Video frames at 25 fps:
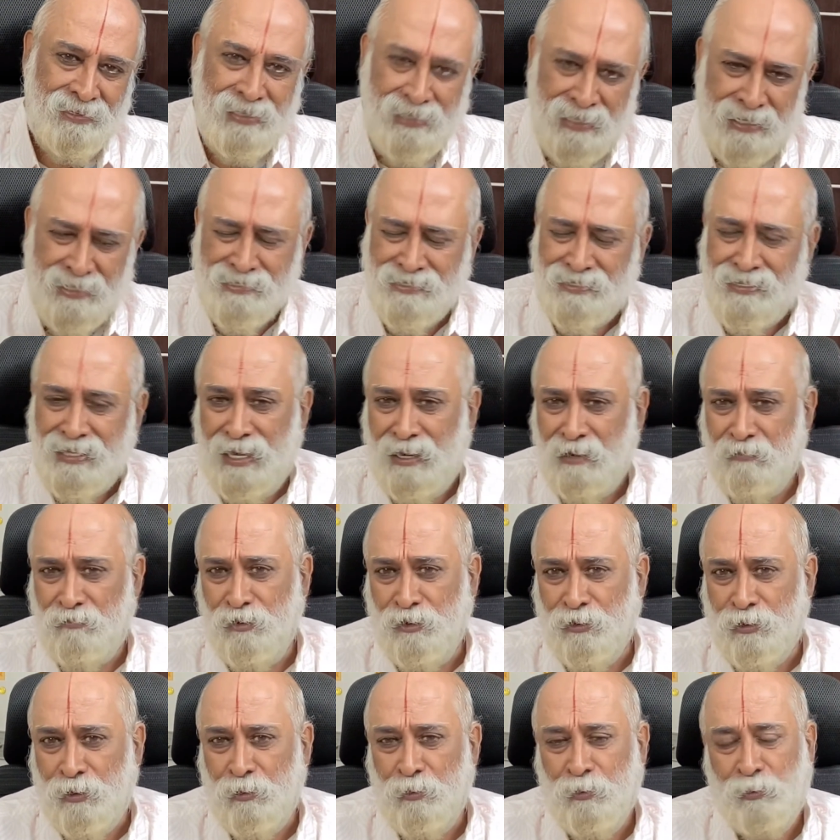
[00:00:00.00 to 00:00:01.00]
He is there
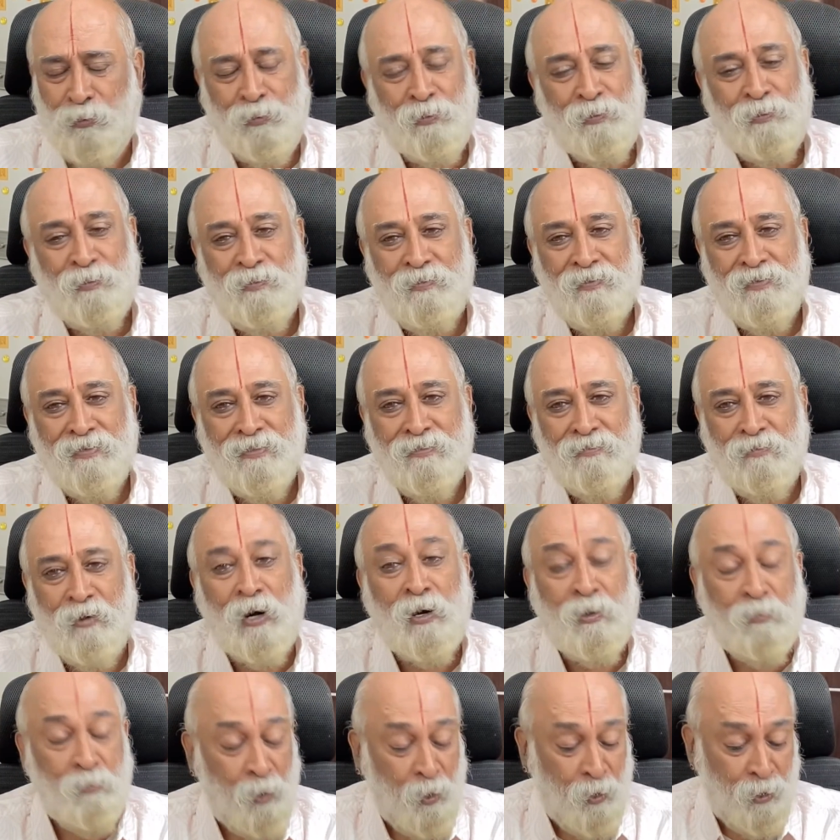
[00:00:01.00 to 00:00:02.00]
for you.
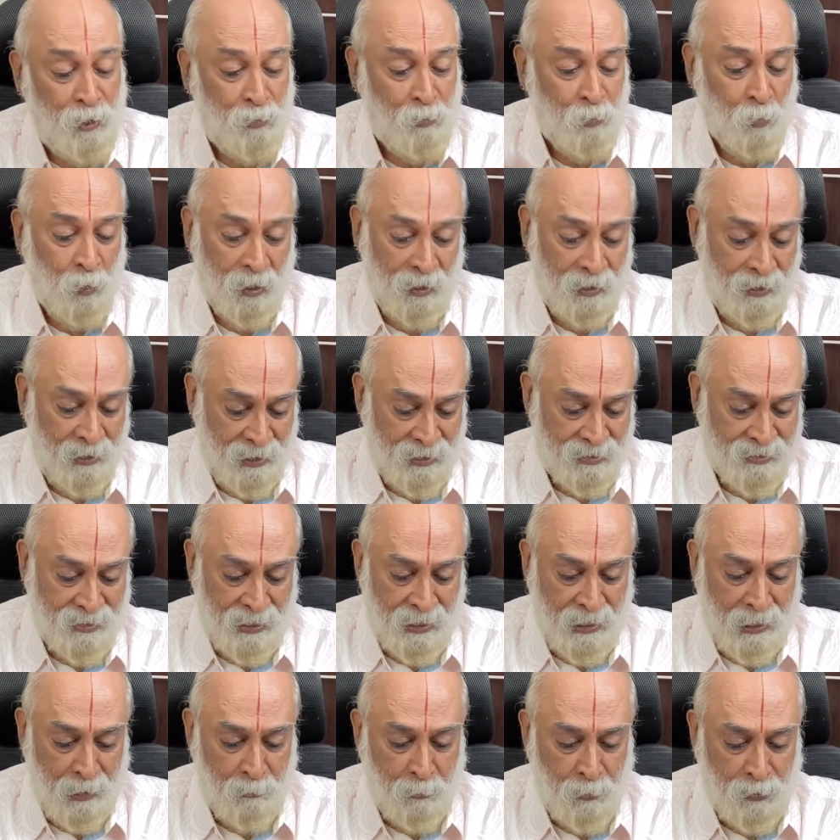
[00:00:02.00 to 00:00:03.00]
What more you want? Yes,
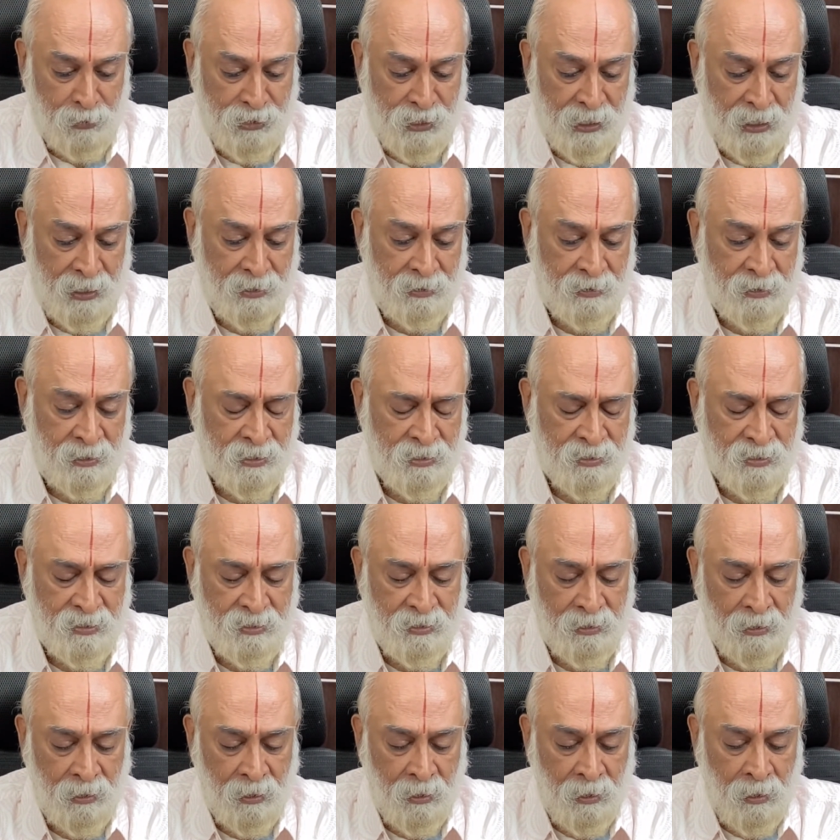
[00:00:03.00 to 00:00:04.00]
I appreciate
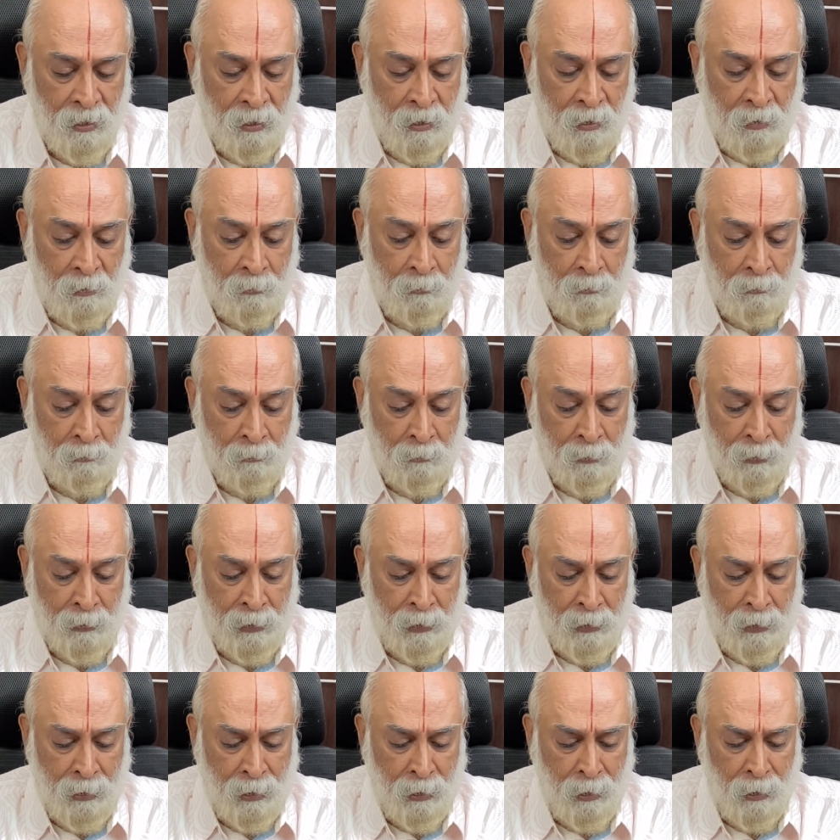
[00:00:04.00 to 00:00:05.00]
this.
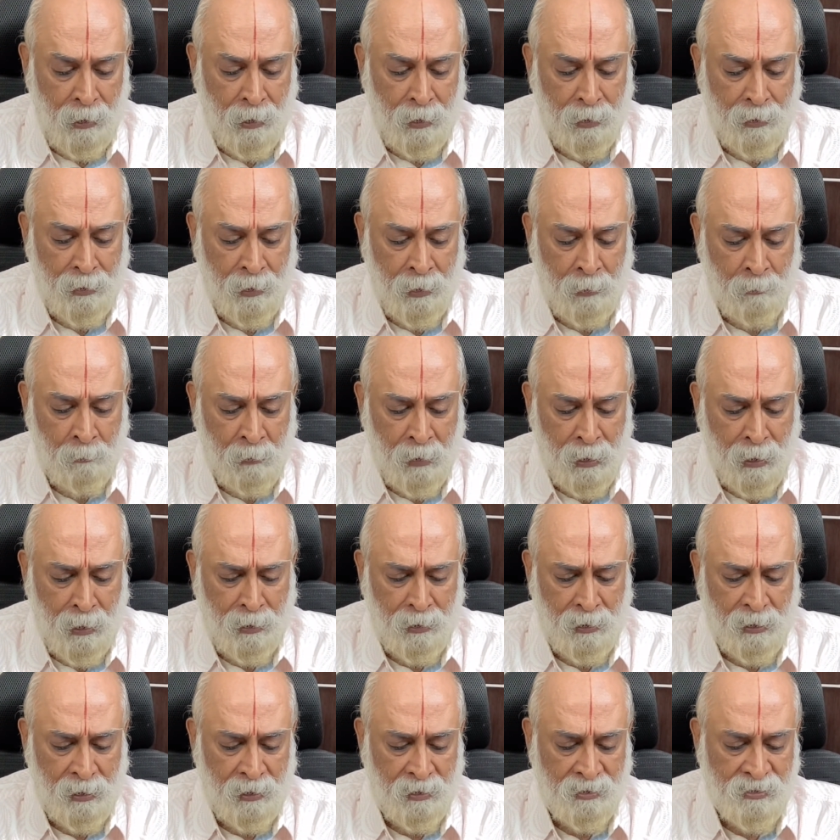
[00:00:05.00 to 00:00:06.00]
Mainal
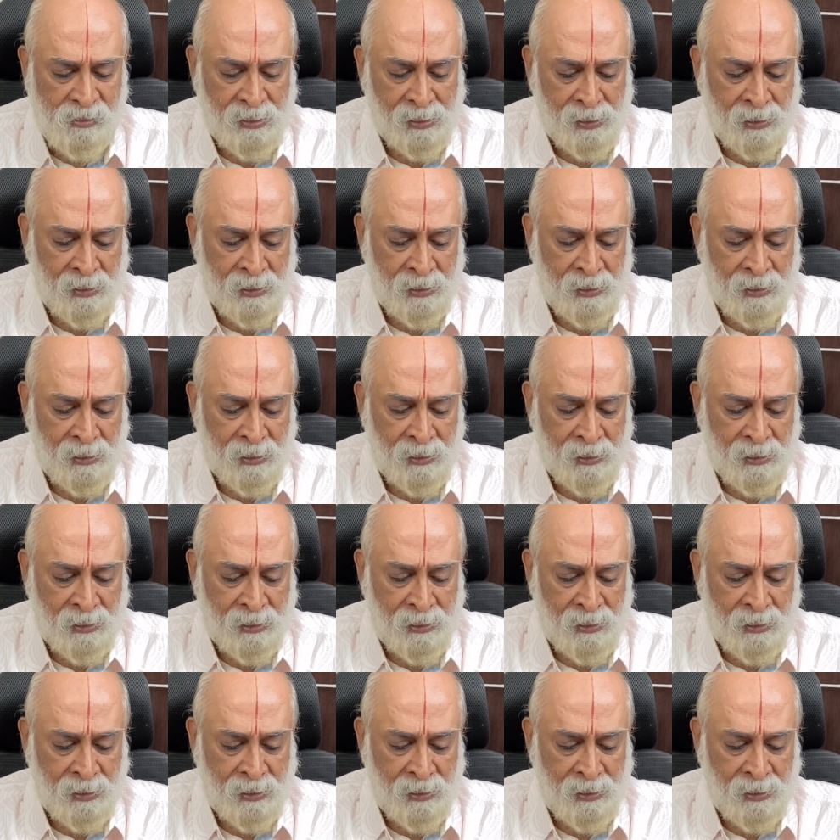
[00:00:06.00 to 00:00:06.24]
Nemani